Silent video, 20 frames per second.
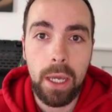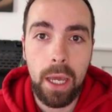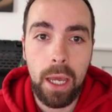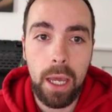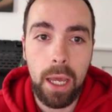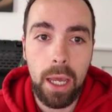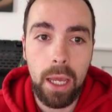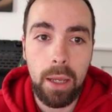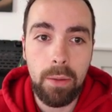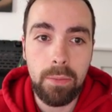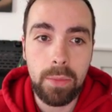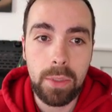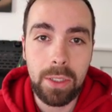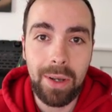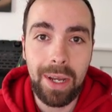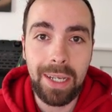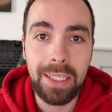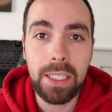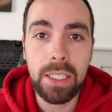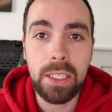So
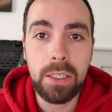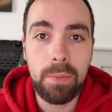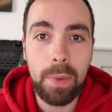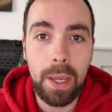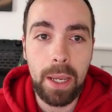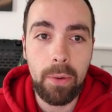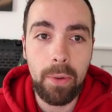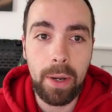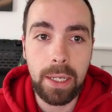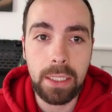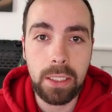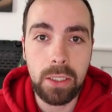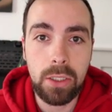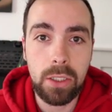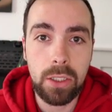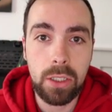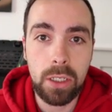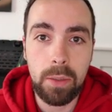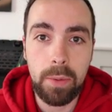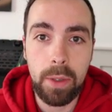I suspect West is
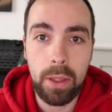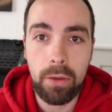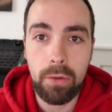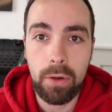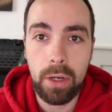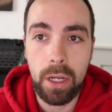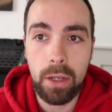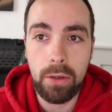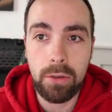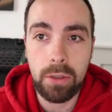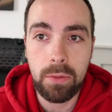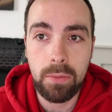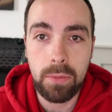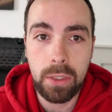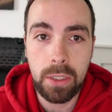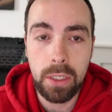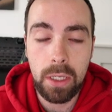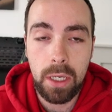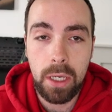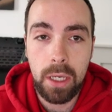just going to be 3 no
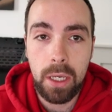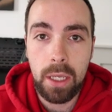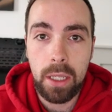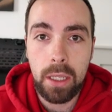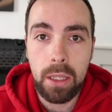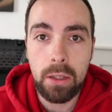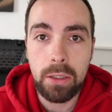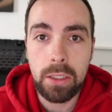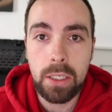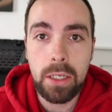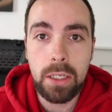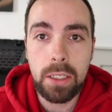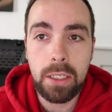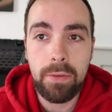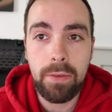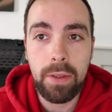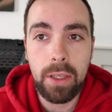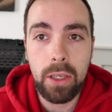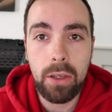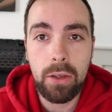trumps. The
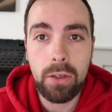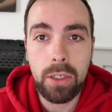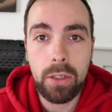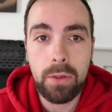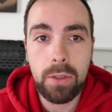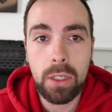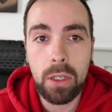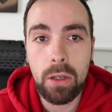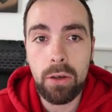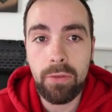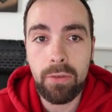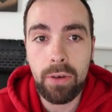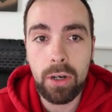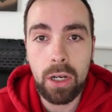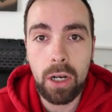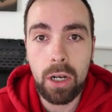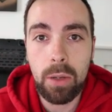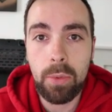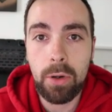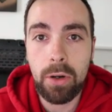alternative thing you could do is look for a
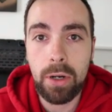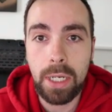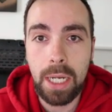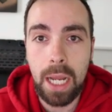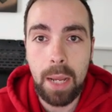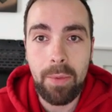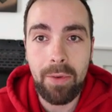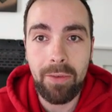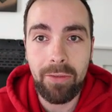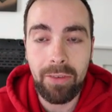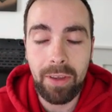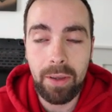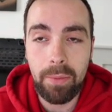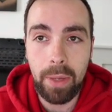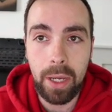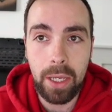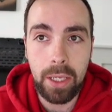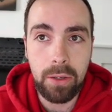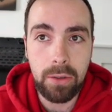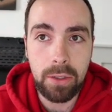club or a diamond fit
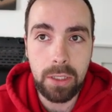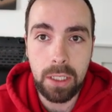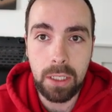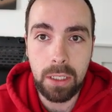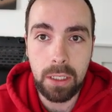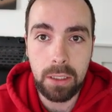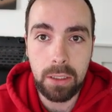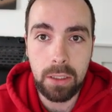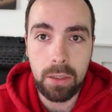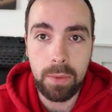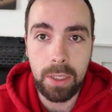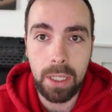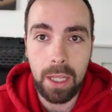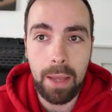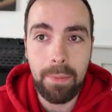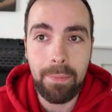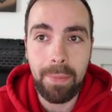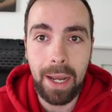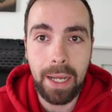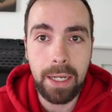by using something
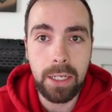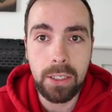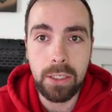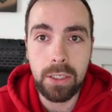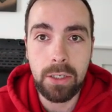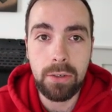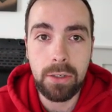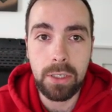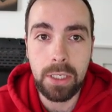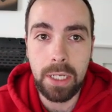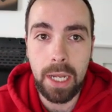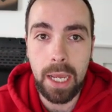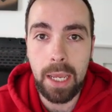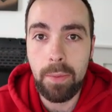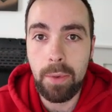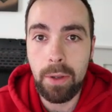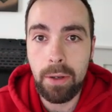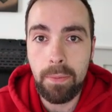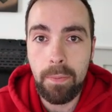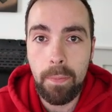like minor suit
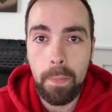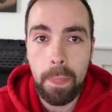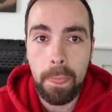Stayman,